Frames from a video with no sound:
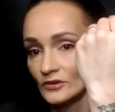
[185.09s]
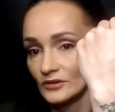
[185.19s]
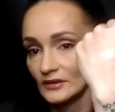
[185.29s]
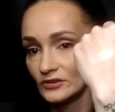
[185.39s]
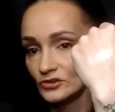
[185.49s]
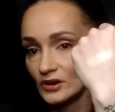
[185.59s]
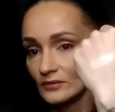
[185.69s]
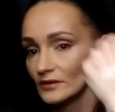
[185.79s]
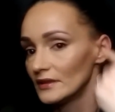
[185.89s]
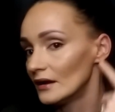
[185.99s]
So that's the
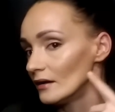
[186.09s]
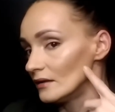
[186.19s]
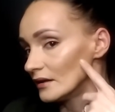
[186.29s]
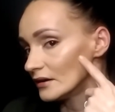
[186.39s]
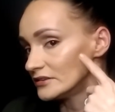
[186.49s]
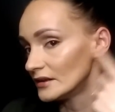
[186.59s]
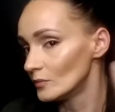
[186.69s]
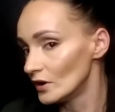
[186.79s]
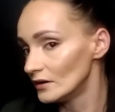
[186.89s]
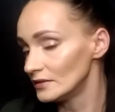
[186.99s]
shade right there. And like I said,
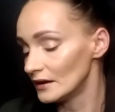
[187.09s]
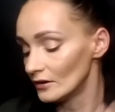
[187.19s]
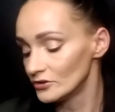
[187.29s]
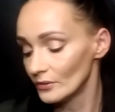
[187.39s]
I'm wearing it there.